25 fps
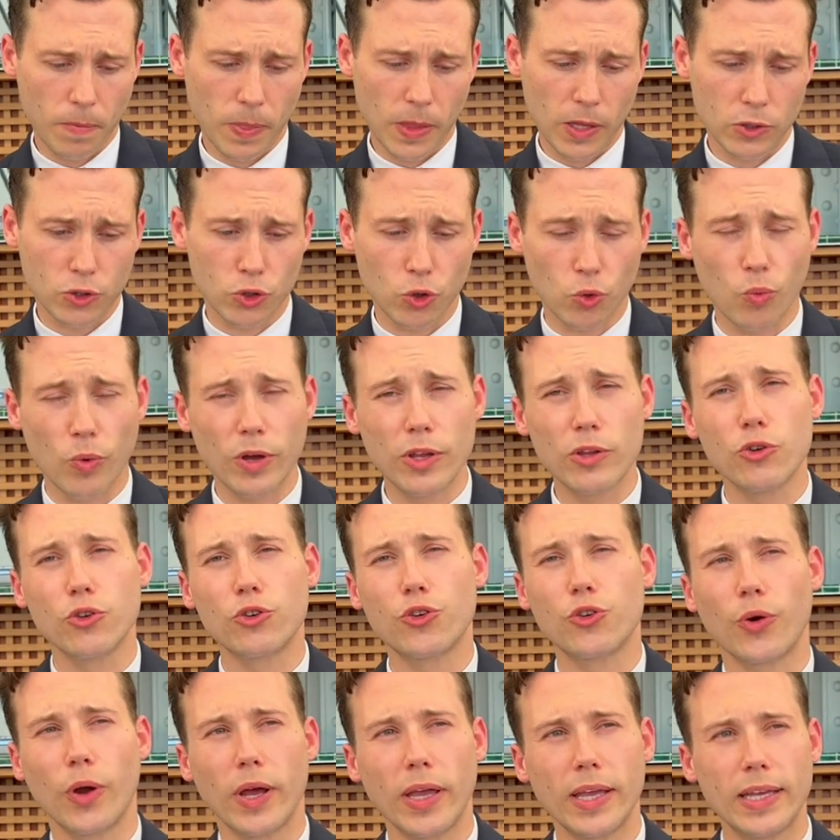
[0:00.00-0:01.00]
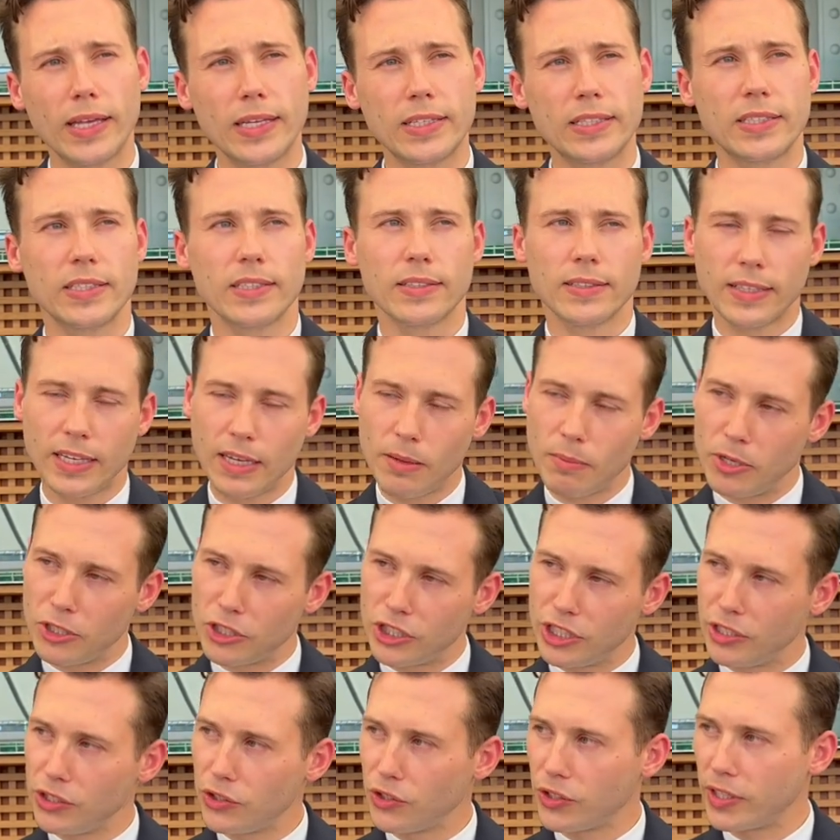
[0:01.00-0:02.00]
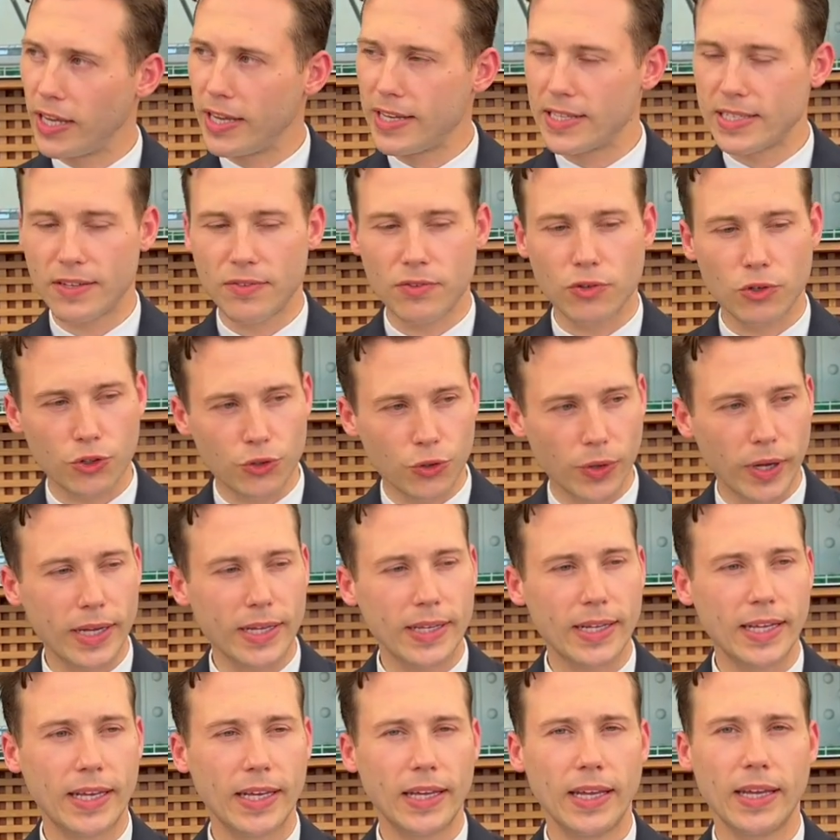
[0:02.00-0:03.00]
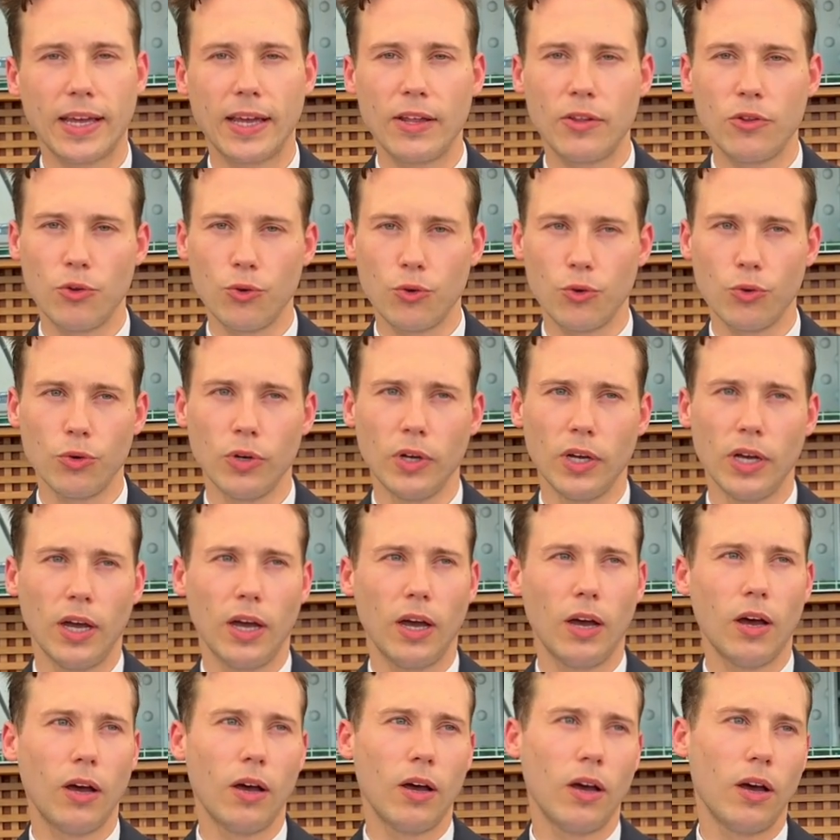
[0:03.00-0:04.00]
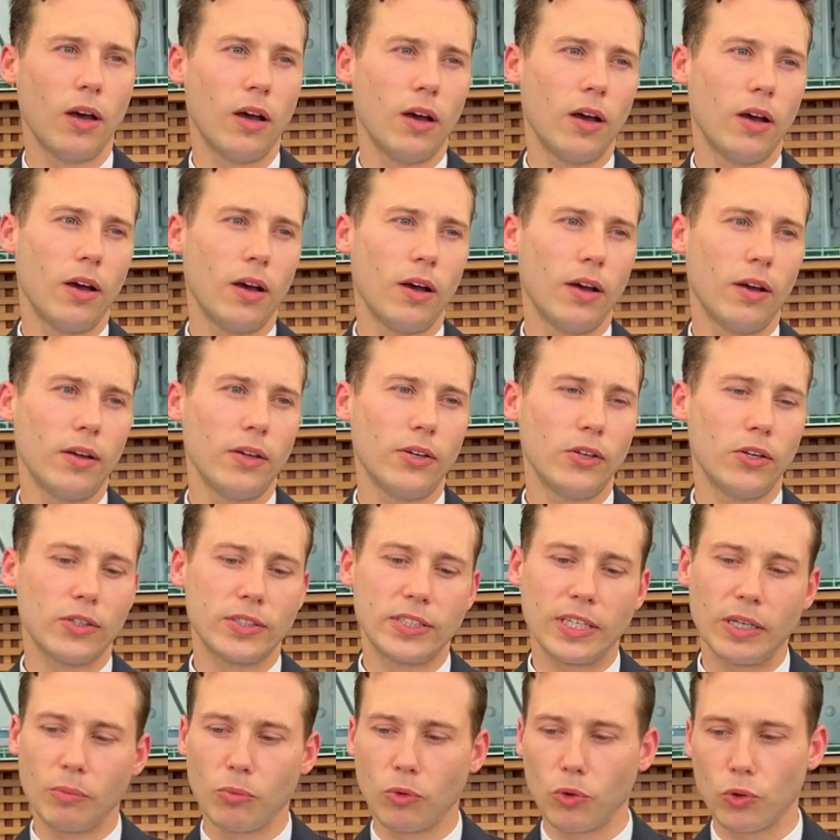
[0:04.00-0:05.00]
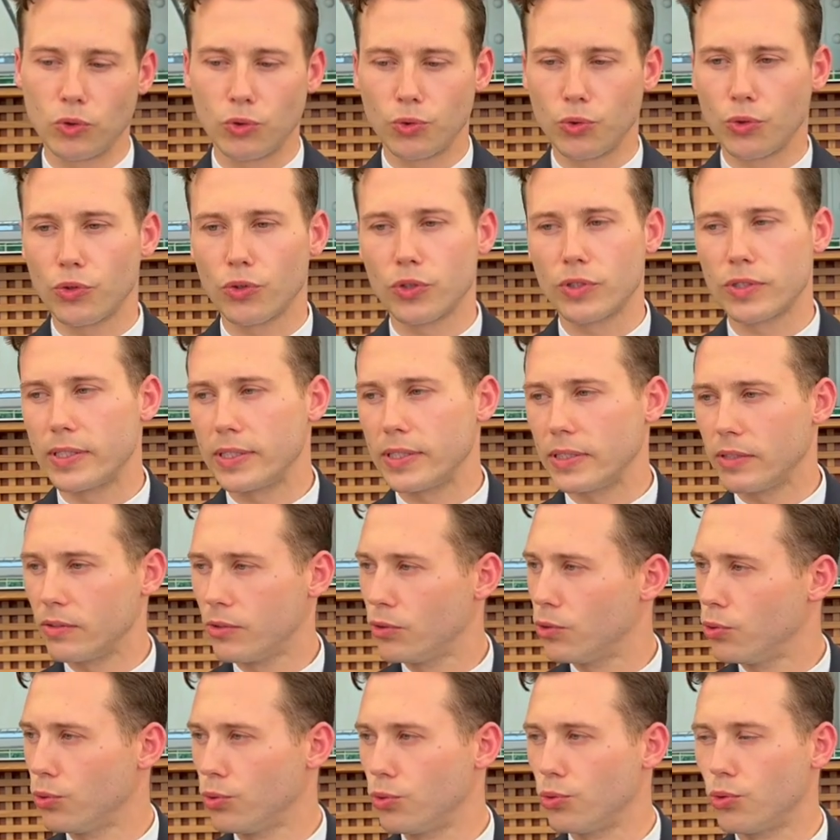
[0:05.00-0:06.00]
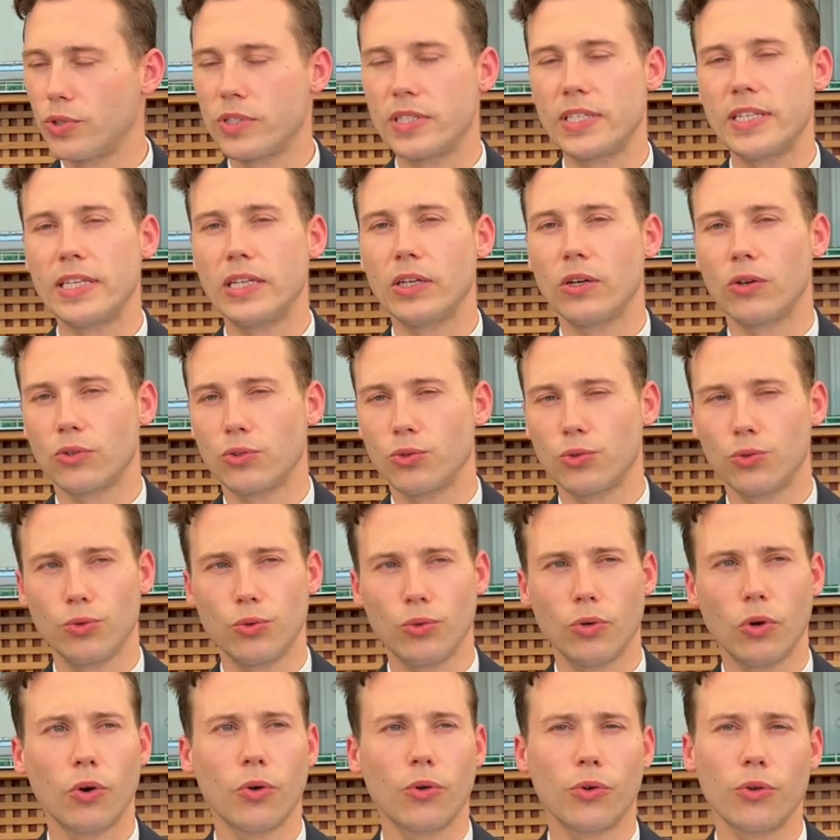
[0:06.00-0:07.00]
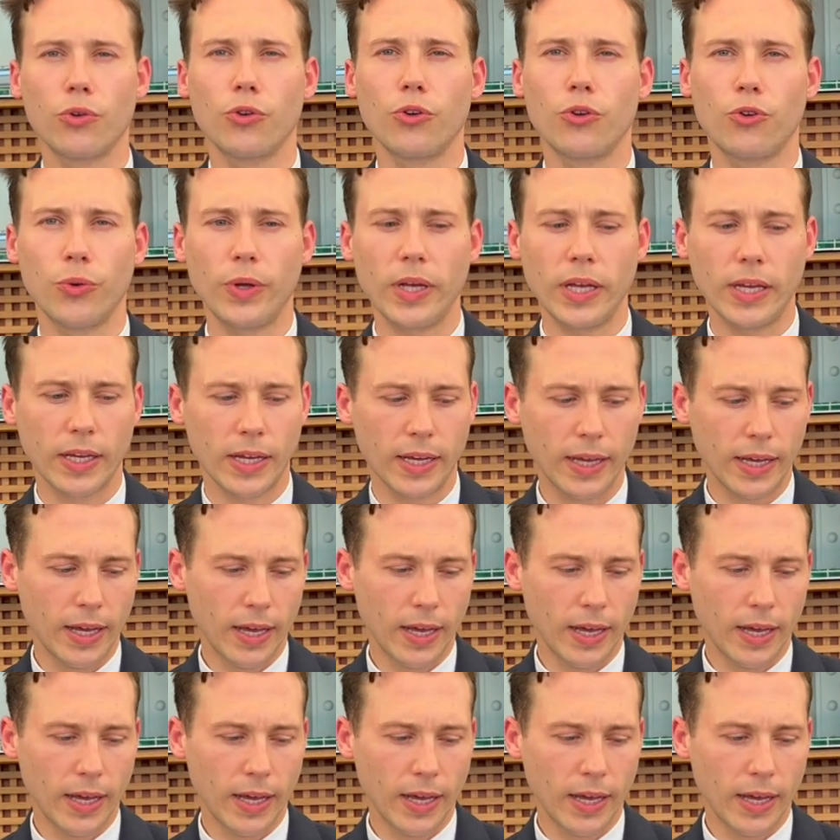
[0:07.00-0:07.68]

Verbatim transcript: so when you try it, imagine the case if you try it here and you uh, not able to, to, to see or to order the drink.